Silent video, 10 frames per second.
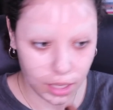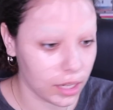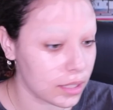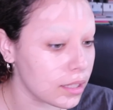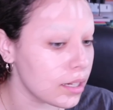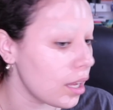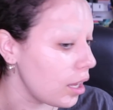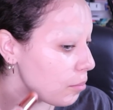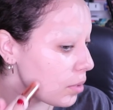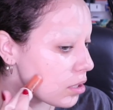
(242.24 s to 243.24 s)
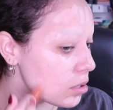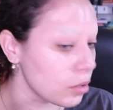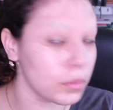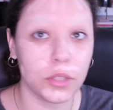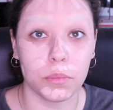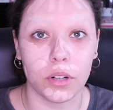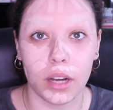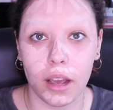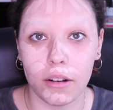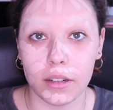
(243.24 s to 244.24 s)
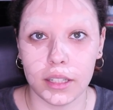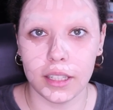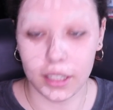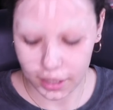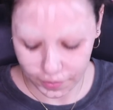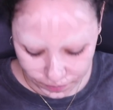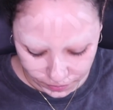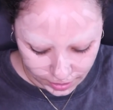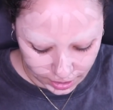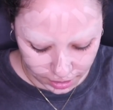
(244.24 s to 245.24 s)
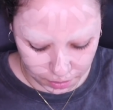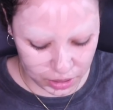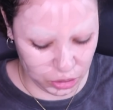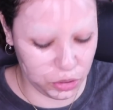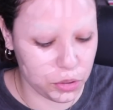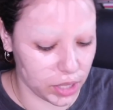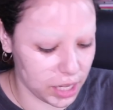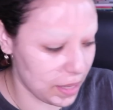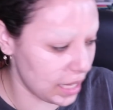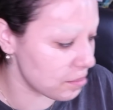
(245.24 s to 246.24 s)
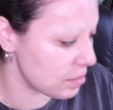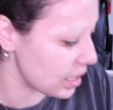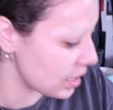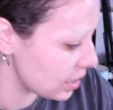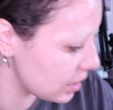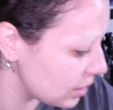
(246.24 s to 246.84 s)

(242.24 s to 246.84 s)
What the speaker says: and it's gonna hate me so much more now. It's gonna be screaming at me.